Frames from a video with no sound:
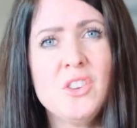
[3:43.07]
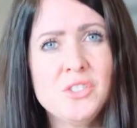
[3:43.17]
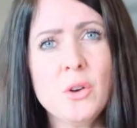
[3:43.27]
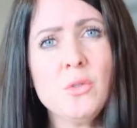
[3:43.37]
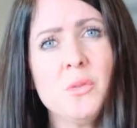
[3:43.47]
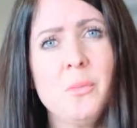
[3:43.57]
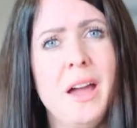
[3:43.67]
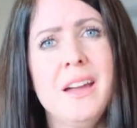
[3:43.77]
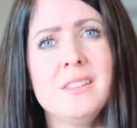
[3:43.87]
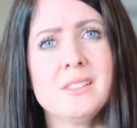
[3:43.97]
Don't
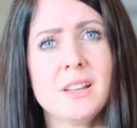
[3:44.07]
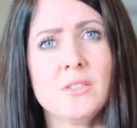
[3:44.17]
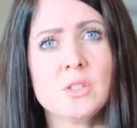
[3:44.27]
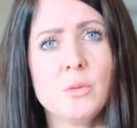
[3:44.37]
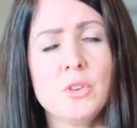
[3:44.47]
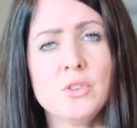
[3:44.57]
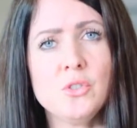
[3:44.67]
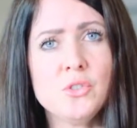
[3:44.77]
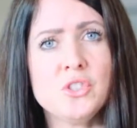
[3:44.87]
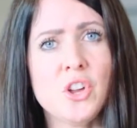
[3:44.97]
compare yourself to others.
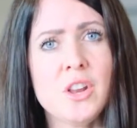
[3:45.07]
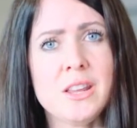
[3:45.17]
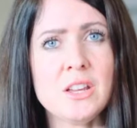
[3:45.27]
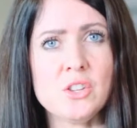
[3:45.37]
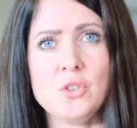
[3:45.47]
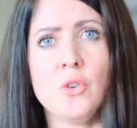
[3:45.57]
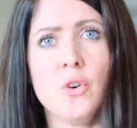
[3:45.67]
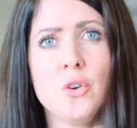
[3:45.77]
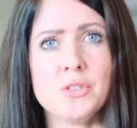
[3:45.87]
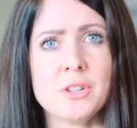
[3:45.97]
Your journey is
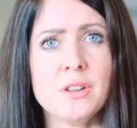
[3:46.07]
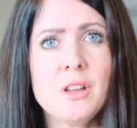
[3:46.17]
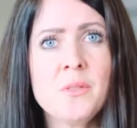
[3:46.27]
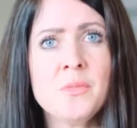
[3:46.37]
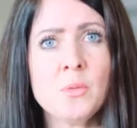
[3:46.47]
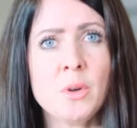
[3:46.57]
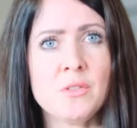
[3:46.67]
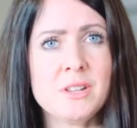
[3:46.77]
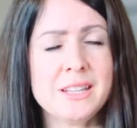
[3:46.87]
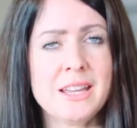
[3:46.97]
yours, and whether
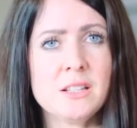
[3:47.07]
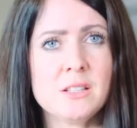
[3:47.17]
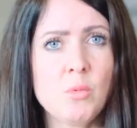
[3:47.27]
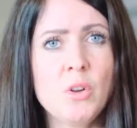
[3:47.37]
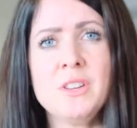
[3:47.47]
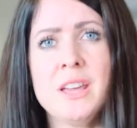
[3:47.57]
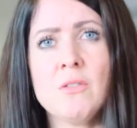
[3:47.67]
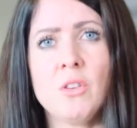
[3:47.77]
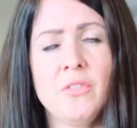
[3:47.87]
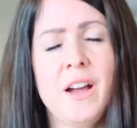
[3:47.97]
it takes 1 year
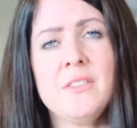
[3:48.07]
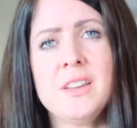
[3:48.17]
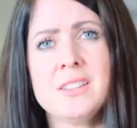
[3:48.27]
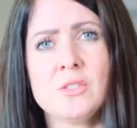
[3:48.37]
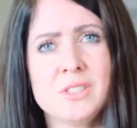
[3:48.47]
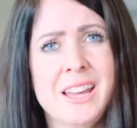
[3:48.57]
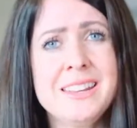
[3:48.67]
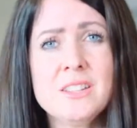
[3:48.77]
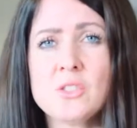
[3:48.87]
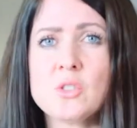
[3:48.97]
or 5 years or 10
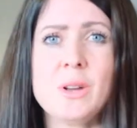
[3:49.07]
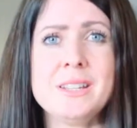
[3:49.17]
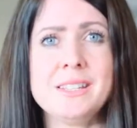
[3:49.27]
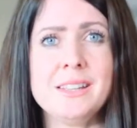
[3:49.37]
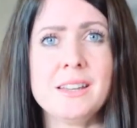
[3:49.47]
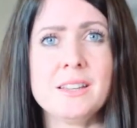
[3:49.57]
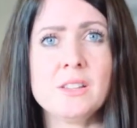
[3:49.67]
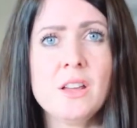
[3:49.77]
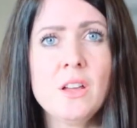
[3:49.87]
years or 20 years,